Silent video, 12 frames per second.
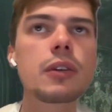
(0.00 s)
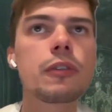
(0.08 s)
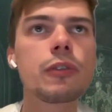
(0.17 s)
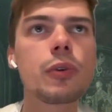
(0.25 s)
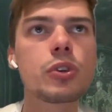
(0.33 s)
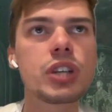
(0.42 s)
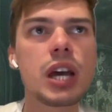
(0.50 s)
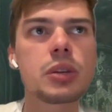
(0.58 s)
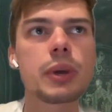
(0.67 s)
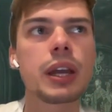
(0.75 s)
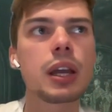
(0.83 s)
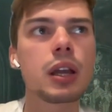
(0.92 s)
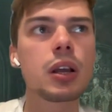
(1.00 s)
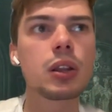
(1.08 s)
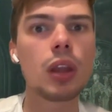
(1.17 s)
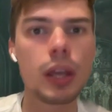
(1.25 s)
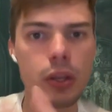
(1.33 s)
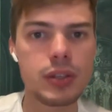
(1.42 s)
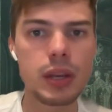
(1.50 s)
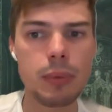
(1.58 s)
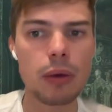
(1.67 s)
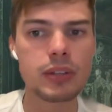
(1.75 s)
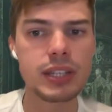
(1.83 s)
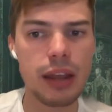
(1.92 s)
foreshadowing, like you said
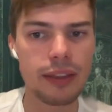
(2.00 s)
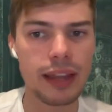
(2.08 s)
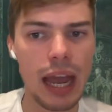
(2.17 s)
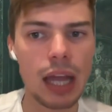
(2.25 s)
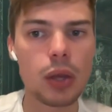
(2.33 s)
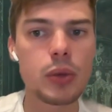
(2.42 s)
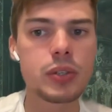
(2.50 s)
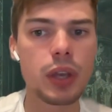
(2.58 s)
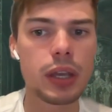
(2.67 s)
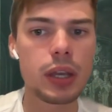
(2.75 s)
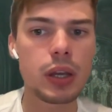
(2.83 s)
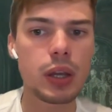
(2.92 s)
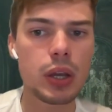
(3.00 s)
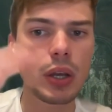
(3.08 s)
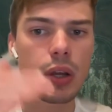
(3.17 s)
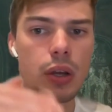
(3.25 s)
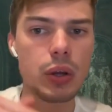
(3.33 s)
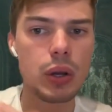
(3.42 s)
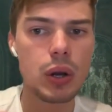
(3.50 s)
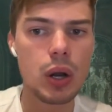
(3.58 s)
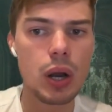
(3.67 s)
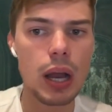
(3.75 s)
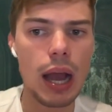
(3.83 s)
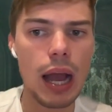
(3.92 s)
about Deathly Hallows, like
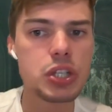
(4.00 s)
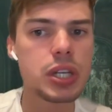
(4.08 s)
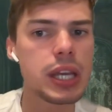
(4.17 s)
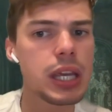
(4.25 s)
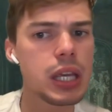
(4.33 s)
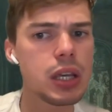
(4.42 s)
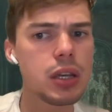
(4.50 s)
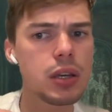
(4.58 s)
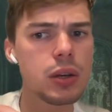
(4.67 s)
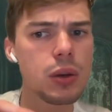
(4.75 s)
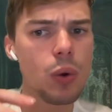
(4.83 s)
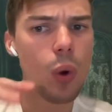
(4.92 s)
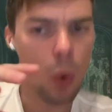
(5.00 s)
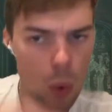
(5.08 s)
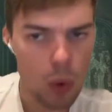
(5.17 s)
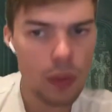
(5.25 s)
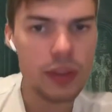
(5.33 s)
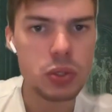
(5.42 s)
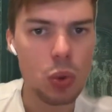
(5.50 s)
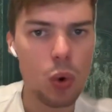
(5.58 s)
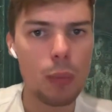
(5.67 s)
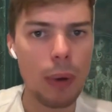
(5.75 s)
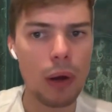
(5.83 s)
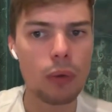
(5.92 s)
actually all of this talk
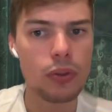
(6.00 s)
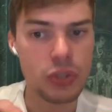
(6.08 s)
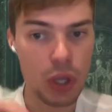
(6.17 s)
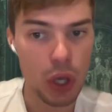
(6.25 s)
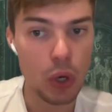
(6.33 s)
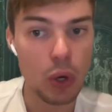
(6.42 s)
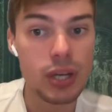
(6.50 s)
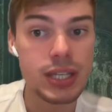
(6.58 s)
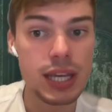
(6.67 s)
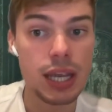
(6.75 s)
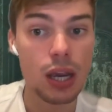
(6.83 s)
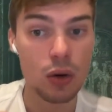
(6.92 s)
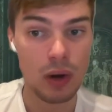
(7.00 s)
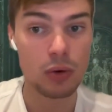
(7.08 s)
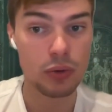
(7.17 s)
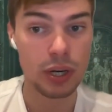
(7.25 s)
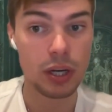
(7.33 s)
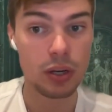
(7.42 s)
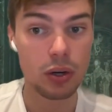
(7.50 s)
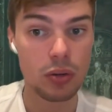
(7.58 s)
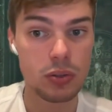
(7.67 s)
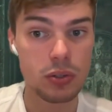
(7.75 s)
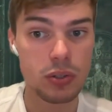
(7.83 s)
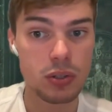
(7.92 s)
about the security around
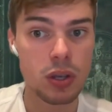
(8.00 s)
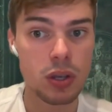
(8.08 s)
Gringotts